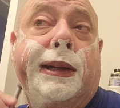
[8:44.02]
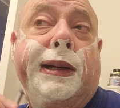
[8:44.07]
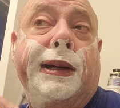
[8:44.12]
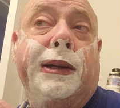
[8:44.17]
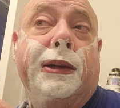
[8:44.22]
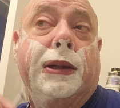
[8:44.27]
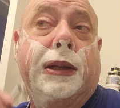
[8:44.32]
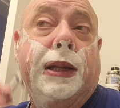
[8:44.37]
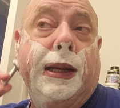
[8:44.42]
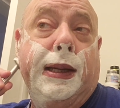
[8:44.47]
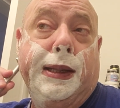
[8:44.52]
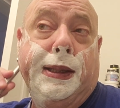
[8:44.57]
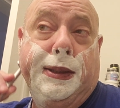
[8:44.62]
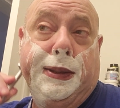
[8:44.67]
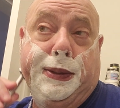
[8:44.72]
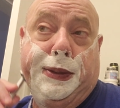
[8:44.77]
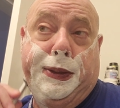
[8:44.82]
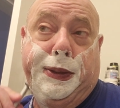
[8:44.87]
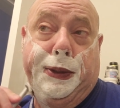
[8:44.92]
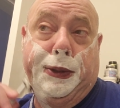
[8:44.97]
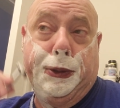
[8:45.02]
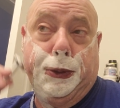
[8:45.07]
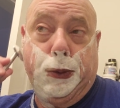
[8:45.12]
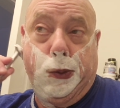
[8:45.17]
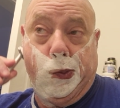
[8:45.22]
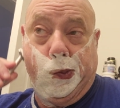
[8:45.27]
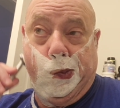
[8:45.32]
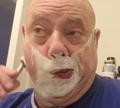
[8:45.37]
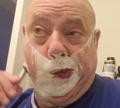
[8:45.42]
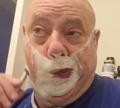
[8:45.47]
Okay, so
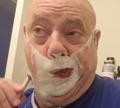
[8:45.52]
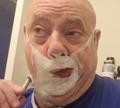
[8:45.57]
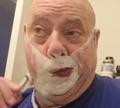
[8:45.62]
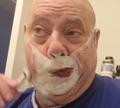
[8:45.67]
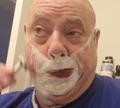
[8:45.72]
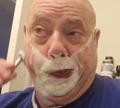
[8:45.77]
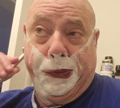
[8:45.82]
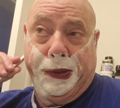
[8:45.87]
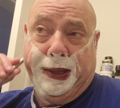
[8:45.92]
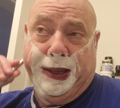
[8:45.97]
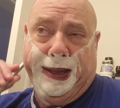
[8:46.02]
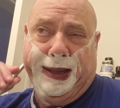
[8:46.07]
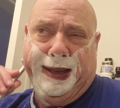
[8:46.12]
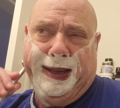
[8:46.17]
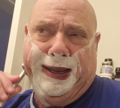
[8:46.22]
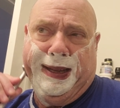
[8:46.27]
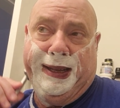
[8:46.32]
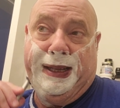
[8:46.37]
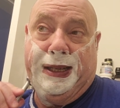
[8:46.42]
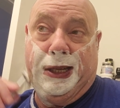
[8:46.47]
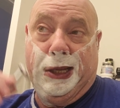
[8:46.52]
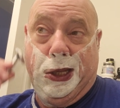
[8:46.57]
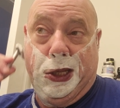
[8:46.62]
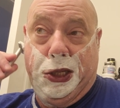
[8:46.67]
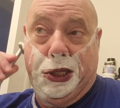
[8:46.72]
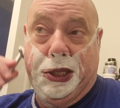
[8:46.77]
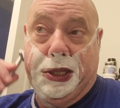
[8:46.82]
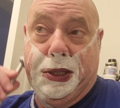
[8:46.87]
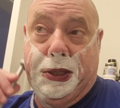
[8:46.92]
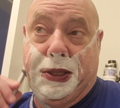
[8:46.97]

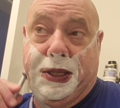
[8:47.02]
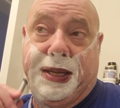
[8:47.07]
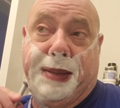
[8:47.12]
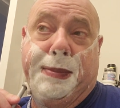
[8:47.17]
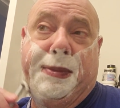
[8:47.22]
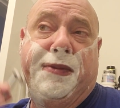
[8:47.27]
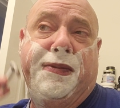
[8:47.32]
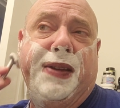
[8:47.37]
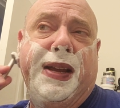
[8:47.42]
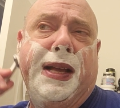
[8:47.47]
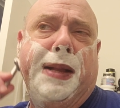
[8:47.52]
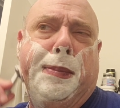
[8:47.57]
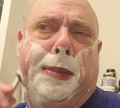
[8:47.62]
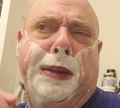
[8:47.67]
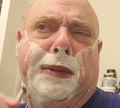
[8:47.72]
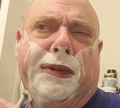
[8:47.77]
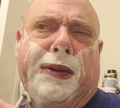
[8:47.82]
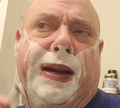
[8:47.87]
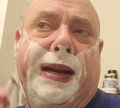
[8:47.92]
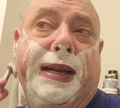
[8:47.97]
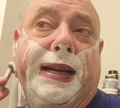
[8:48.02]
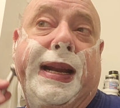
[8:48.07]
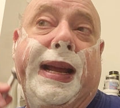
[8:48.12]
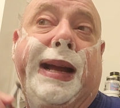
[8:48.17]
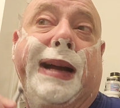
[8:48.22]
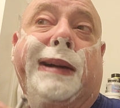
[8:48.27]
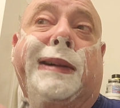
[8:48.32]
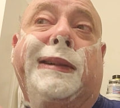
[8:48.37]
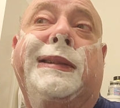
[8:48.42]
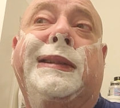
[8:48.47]
still some available right
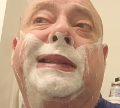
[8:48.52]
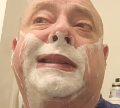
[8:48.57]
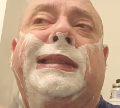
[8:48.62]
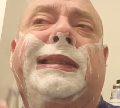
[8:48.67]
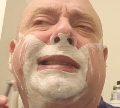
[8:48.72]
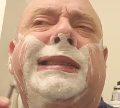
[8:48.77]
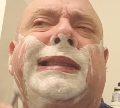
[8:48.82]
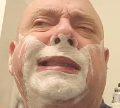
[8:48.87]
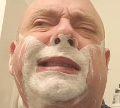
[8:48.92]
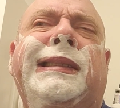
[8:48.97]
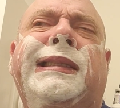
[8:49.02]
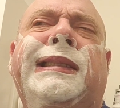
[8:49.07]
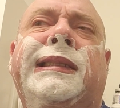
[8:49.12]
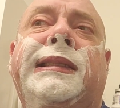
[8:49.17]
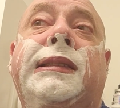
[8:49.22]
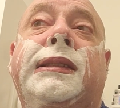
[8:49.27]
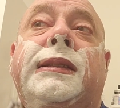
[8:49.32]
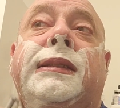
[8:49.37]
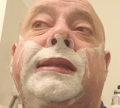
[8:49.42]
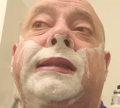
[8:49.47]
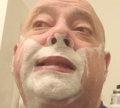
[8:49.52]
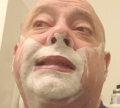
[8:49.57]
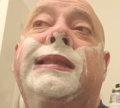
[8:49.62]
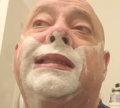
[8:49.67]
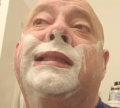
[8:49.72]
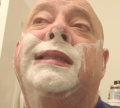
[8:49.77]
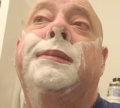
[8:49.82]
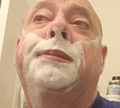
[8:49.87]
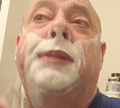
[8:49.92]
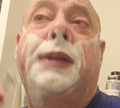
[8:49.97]
now,
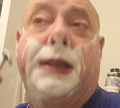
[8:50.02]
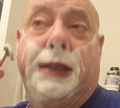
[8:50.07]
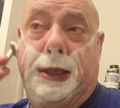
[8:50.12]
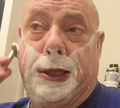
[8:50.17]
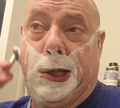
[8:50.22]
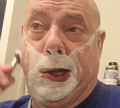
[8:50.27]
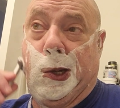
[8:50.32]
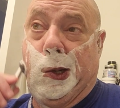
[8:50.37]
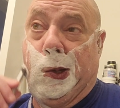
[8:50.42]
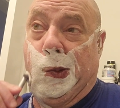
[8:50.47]
but